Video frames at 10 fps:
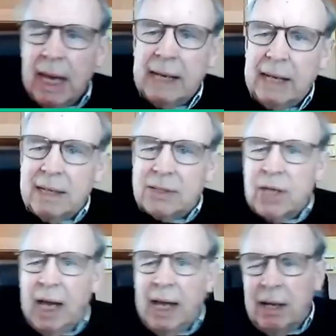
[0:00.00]
And he
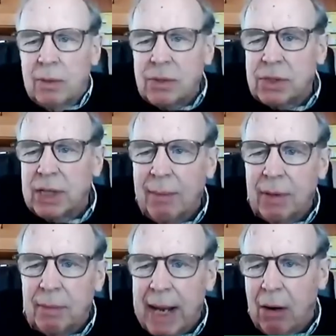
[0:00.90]
decided it was time
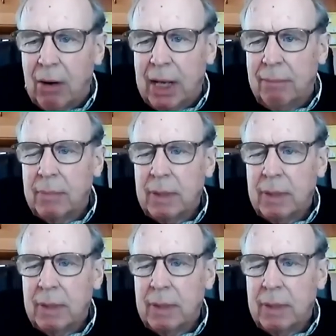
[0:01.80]
to marry.